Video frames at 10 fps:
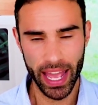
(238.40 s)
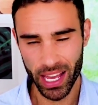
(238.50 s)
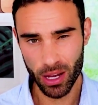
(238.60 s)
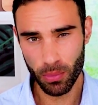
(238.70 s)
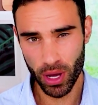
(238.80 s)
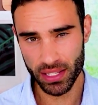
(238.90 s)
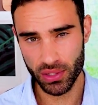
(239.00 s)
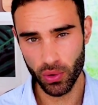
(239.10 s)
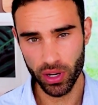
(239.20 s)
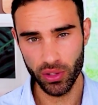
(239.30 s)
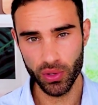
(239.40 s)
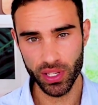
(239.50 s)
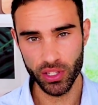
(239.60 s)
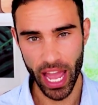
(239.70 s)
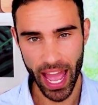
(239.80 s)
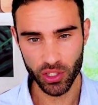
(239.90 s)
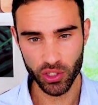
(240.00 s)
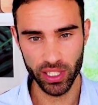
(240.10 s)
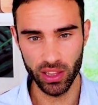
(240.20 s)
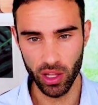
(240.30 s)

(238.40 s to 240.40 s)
how might sauna usage actually